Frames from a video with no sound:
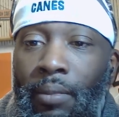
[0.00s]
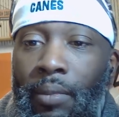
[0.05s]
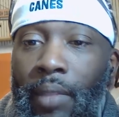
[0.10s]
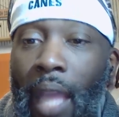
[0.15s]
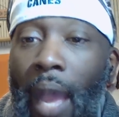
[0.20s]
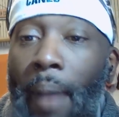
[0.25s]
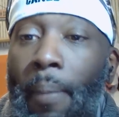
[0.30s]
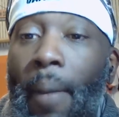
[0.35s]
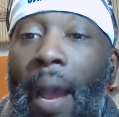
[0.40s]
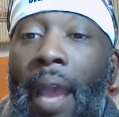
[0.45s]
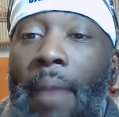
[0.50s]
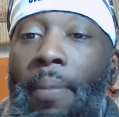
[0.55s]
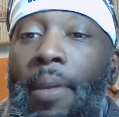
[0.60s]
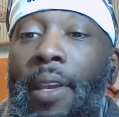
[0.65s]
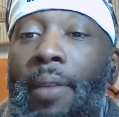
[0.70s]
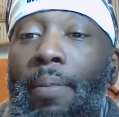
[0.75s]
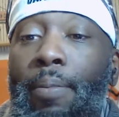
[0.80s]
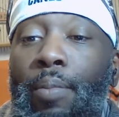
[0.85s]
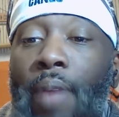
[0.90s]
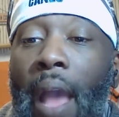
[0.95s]
That might
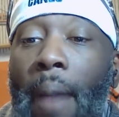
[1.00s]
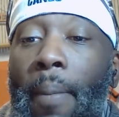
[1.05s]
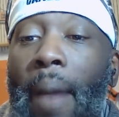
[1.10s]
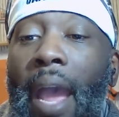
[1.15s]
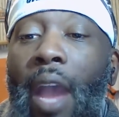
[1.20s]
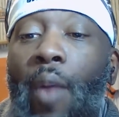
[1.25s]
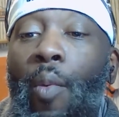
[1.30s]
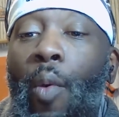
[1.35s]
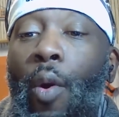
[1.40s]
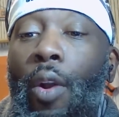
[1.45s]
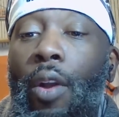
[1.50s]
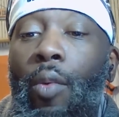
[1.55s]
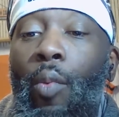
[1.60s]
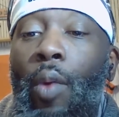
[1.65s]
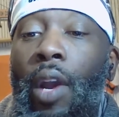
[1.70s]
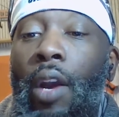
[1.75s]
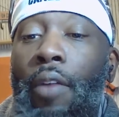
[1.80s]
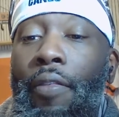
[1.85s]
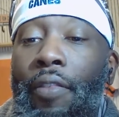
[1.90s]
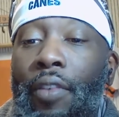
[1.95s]
work
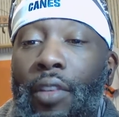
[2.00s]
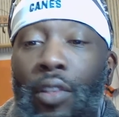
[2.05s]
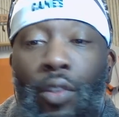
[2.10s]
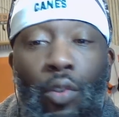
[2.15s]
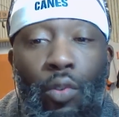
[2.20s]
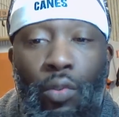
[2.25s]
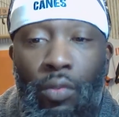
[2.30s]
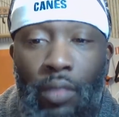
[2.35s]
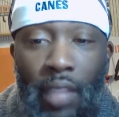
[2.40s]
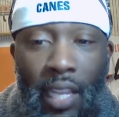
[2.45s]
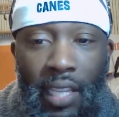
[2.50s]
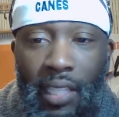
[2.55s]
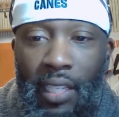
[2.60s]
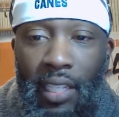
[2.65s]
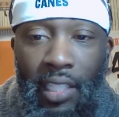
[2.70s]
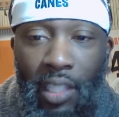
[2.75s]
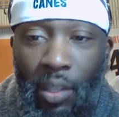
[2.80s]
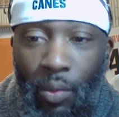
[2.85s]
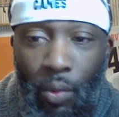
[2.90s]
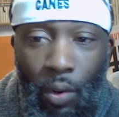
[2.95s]
well for you. That
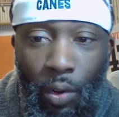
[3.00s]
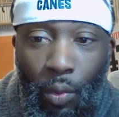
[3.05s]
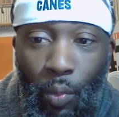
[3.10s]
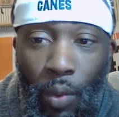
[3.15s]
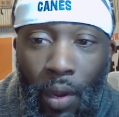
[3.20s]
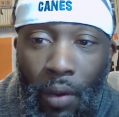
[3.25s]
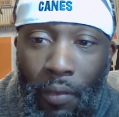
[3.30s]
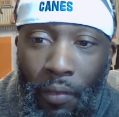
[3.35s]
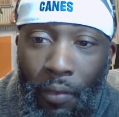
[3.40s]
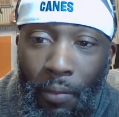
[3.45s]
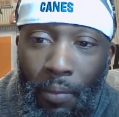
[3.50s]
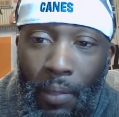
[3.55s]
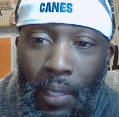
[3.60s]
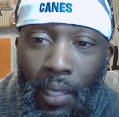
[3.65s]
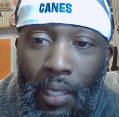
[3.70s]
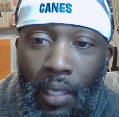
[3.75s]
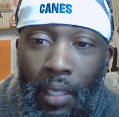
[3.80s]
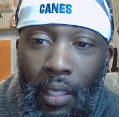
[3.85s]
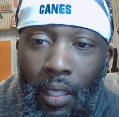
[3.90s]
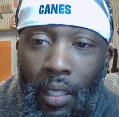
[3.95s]
doesn't work well for
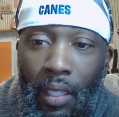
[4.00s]
me.